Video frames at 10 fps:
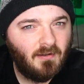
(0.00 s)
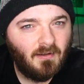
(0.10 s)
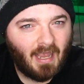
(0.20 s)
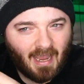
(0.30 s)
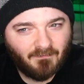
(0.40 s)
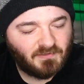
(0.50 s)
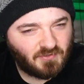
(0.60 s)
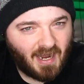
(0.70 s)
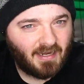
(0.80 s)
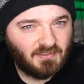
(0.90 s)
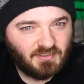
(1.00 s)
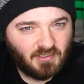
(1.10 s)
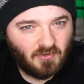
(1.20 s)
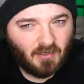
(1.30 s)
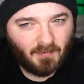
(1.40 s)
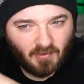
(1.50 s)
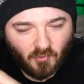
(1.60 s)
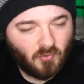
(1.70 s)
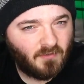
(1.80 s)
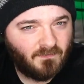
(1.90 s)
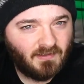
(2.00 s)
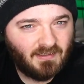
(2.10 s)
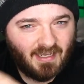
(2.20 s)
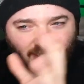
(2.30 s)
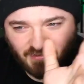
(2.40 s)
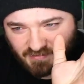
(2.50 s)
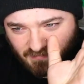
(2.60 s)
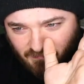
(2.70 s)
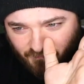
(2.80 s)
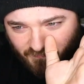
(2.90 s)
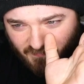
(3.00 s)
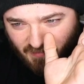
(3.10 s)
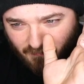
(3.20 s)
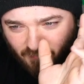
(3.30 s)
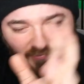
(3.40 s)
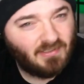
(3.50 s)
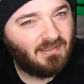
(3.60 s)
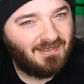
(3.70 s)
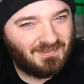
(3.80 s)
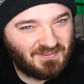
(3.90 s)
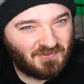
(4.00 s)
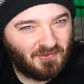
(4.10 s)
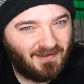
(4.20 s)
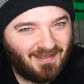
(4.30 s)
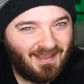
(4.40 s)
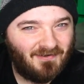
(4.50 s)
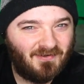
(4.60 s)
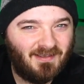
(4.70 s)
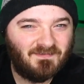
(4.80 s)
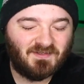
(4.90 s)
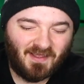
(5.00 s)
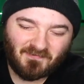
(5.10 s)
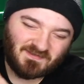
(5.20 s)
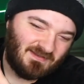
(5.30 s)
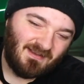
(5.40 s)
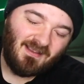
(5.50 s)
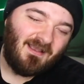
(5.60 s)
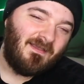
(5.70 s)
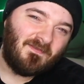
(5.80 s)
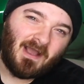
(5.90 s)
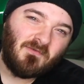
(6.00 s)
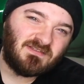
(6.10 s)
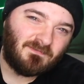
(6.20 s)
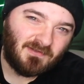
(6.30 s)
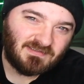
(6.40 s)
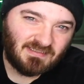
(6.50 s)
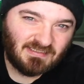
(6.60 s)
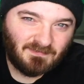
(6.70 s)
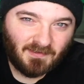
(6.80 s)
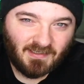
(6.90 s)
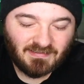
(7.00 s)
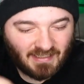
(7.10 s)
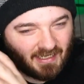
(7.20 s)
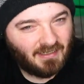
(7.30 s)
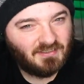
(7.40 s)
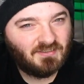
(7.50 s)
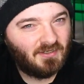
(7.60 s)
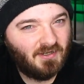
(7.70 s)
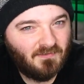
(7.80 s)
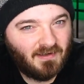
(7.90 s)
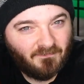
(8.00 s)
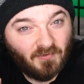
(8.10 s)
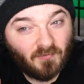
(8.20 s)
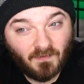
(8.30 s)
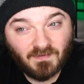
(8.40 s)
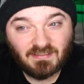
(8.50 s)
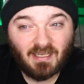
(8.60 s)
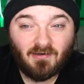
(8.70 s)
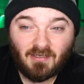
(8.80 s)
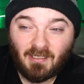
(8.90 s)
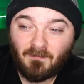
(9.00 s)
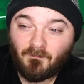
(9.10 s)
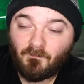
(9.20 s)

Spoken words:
have a dragon show up and a horde of undead just completely destroy Candlekeep. So that was a pleasant experience. And I can assure you that if you run this Candlekeep,